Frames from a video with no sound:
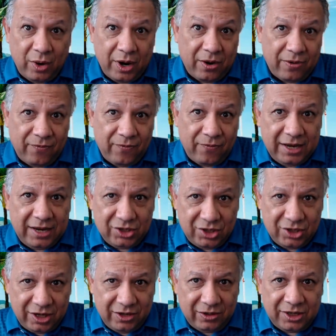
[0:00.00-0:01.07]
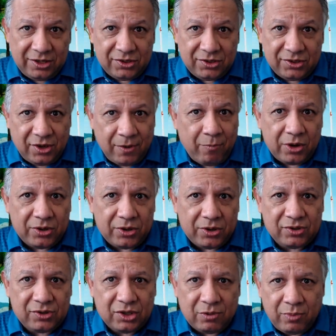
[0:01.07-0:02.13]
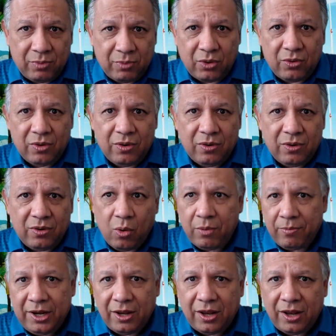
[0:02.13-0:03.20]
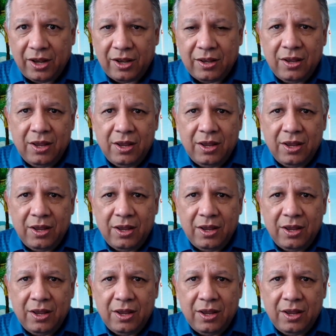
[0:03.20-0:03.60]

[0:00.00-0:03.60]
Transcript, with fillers: wear the face shield in some parts of Cebu or Manila.